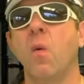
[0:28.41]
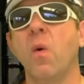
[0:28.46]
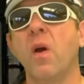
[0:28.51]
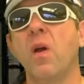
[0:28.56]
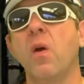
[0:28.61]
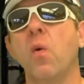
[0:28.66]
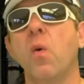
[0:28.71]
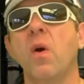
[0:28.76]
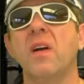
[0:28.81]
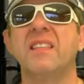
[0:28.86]

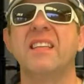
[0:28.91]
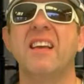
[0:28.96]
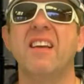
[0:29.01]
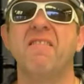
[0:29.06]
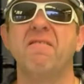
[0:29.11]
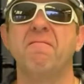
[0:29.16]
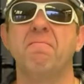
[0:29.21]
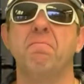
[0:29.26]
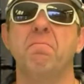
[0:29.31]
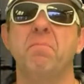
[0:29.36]
we always
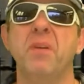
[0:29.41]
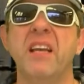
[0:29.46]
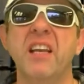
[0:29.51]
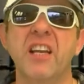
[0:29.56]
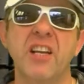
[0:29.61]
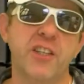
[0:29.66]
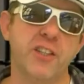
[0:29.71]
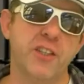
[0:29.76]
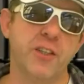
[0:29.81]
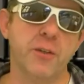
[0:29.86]
have
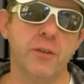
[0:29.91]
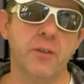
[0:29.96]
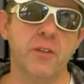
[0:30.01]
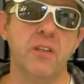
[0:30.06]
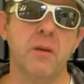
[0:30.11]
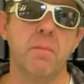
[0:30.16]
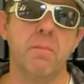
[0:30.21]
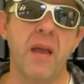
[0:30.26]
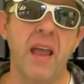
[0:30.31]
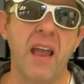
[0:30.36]
big
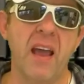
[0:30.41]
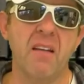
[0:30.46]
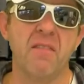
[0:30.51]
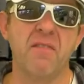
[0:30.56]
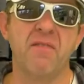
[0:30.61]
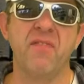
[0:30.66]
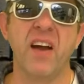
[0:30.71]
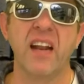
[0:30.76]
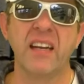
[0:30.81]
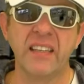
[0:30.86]
issues about
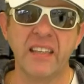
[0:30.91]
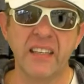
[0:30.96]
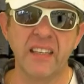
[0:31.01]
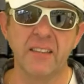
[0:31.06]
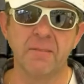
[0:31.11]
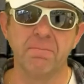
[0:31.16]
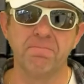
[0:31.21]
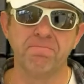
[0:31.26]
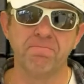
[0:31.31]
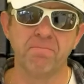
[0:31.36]

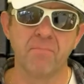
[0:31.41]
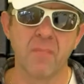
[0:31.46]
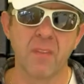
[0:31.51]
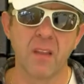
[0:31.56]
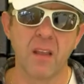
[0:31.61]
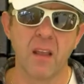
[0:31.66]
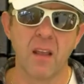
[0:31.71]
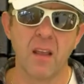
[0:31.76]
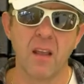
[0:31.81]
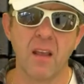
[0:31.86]
funding,
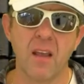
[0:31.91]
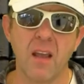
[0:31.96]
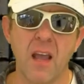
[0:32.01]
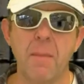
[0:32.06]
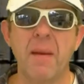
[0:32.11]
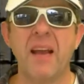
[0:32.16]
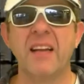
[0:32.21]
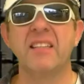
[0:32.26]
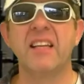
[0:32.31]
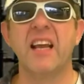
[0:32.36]

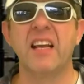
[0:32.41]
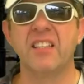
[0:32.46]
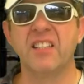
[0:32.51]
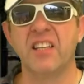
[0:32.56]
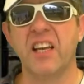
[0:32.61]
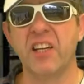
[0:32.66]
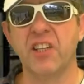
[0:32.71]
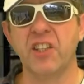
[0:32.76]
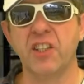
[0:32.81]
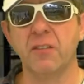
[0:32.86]
about
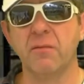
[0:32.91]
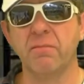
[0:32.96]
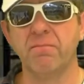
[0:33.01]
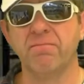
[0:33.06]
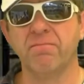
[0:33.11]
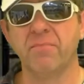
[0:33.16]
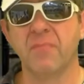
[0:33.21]
taxation.